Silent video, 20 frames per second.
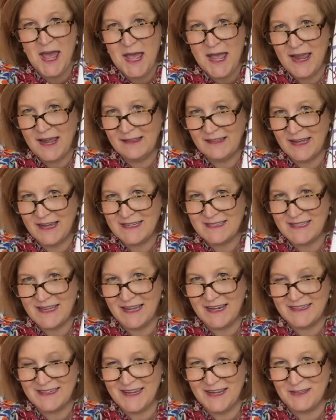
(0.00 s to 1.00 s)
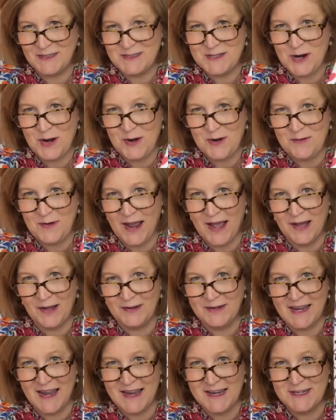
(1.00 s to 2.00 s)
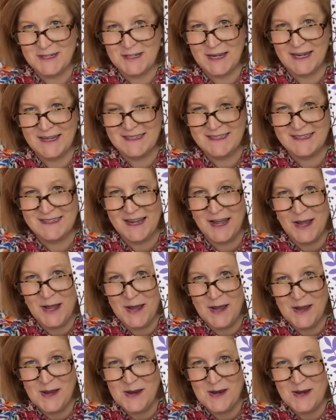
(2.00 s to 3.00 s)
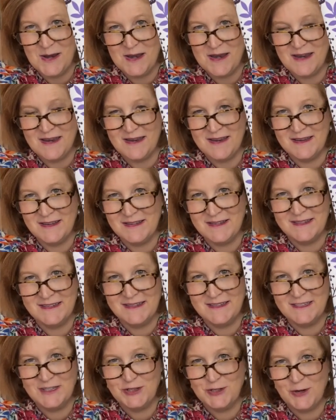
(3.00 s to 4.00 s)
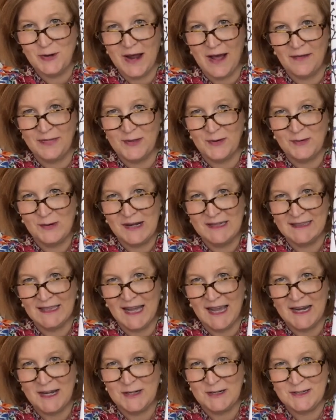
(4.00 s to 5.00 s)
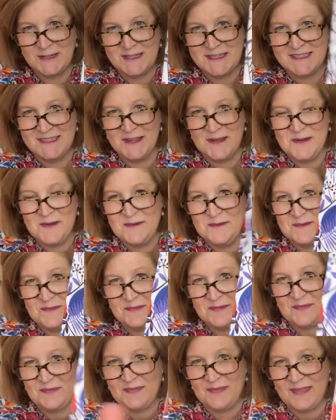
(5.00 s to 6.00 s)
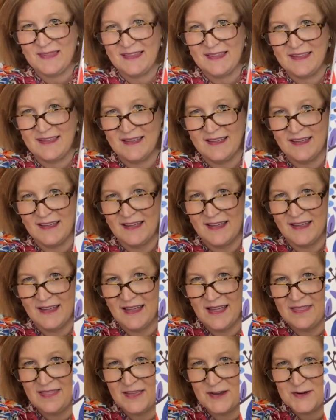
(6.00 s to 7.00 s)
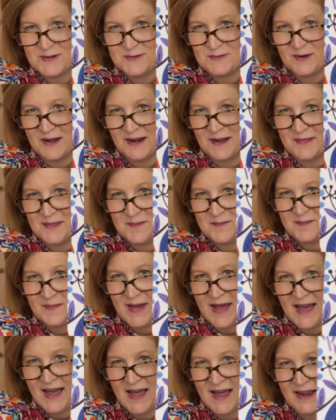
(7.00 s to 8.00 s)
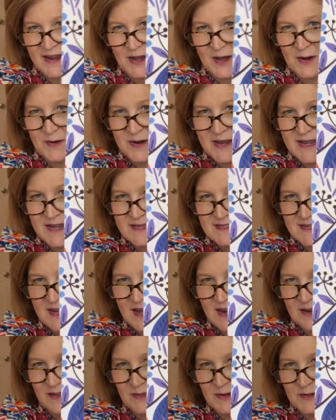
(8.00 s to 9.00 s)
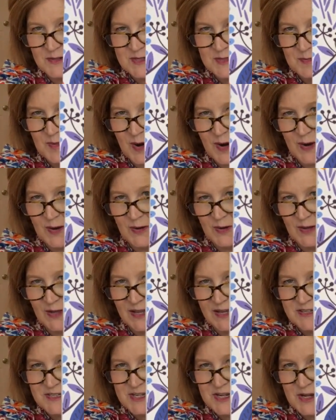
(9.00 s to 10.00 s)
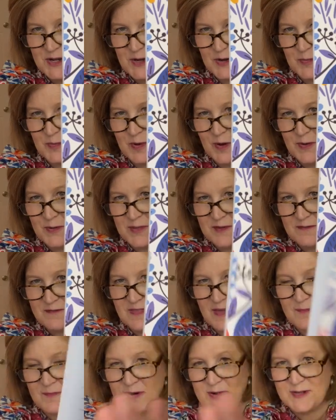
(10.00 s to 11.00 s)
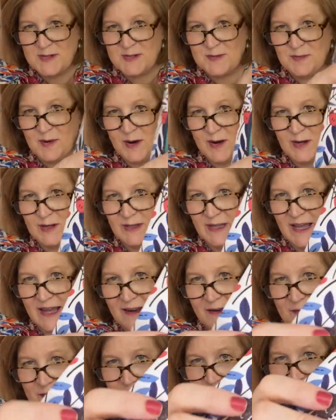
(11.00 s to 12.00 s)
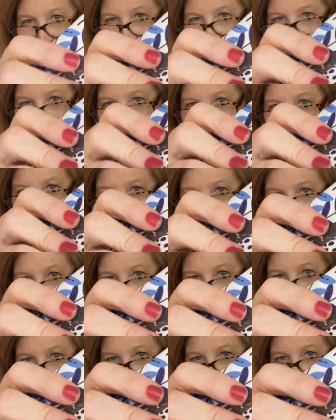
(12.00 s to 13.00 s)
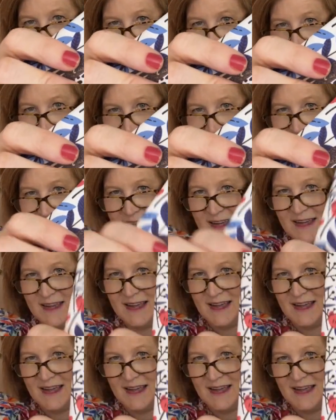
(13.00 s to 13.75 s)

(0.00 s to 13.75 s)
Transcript: He likes, like, he'll turn around and just shoot out the one-liners. And there's one on the back. Oh, he's got a little sparkle too. Both of them are sparkly. I don't know if it's picking up on camera.